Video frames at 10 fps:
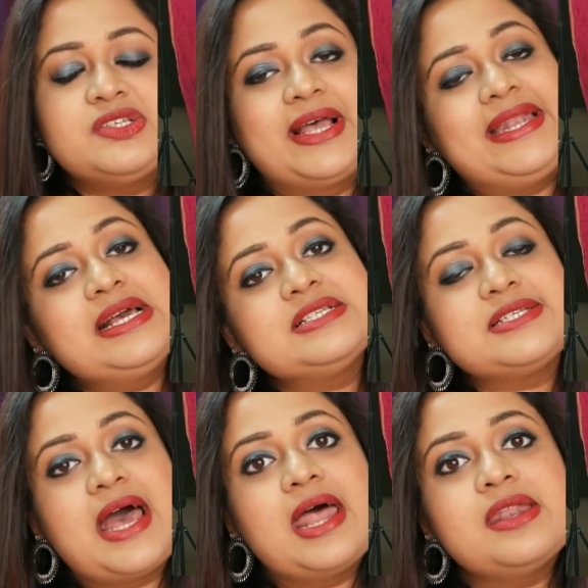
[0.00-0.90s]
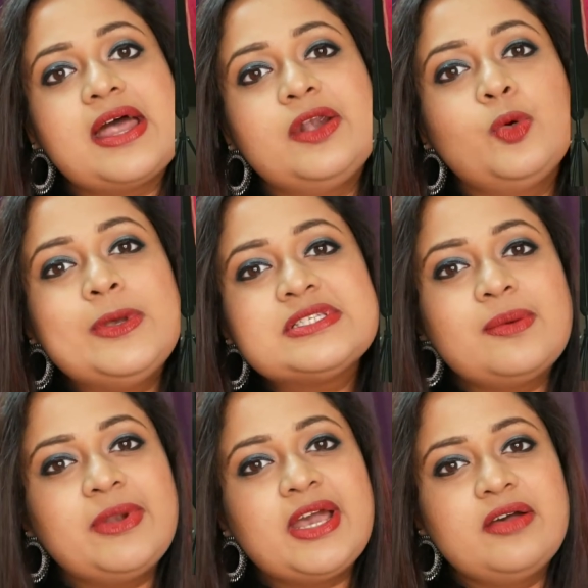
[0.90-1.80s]
So getting a stand and doing
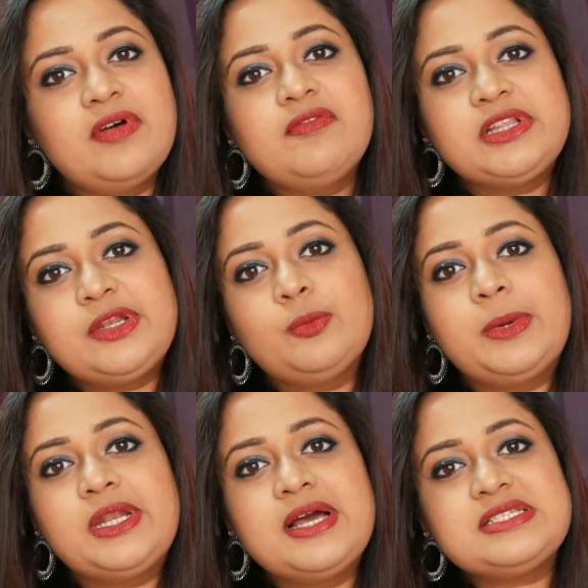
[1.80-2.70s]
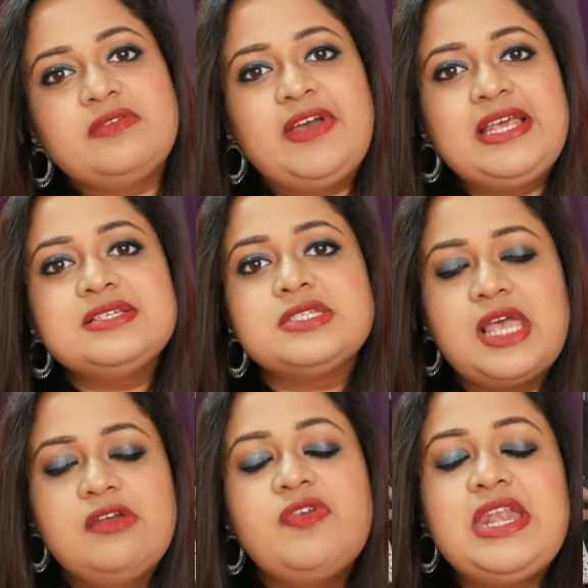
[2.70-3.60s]
some DIY with the dupatta is a very
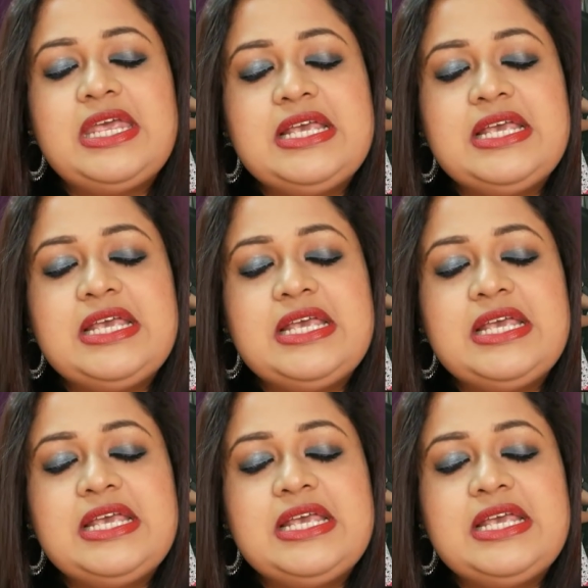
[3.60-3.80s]
safe and